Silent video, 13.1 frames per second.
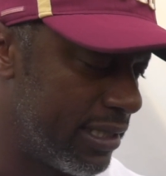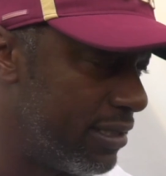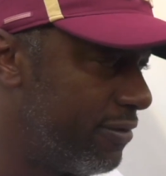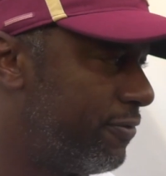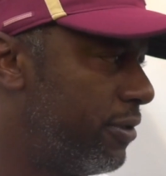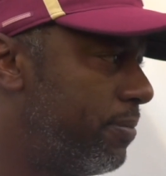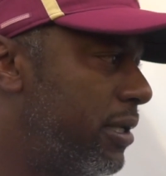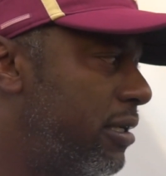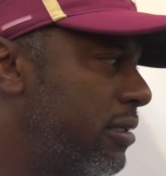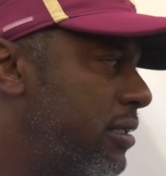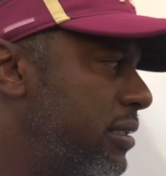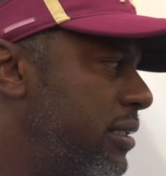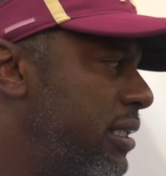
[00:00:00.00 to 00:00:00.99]
getting the football
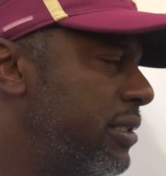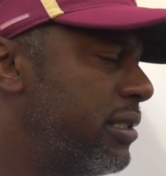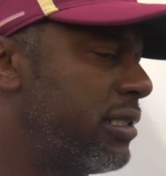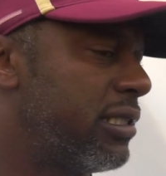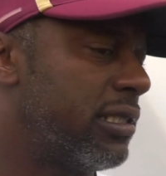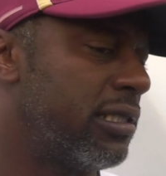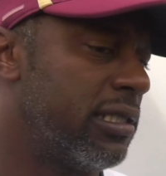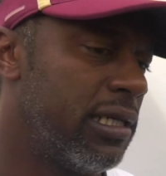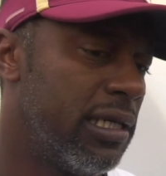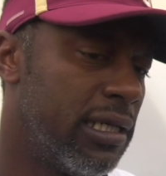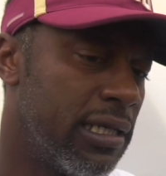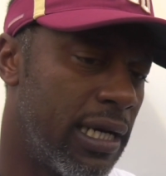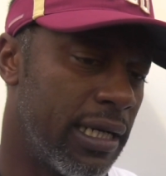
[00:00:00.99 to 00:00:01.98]
condition, and
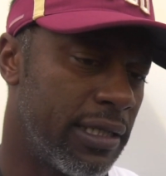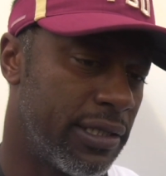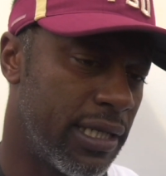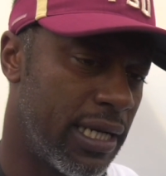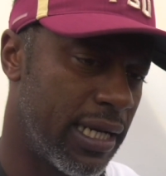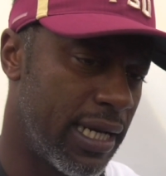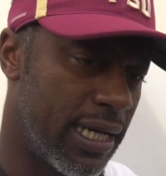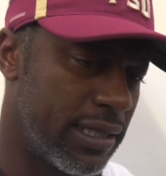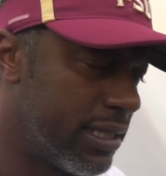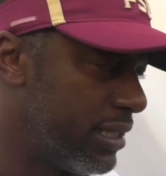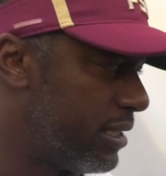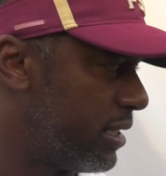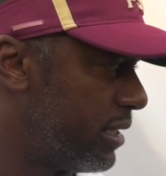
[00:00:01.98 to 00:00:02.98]
I can see our guys
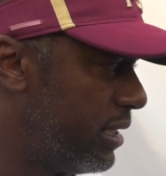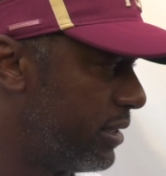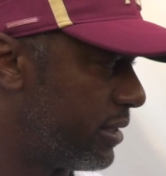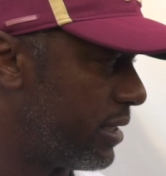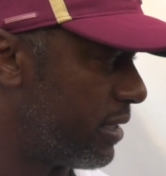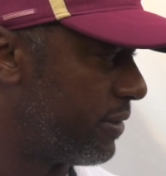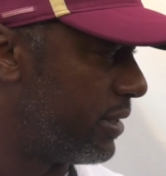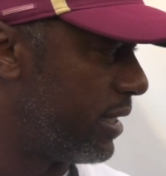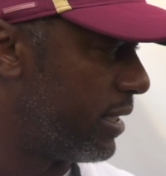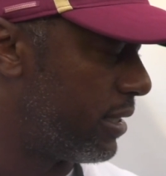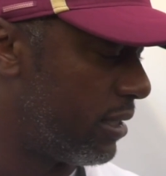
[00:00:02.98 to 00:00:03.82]
getting there each and every day.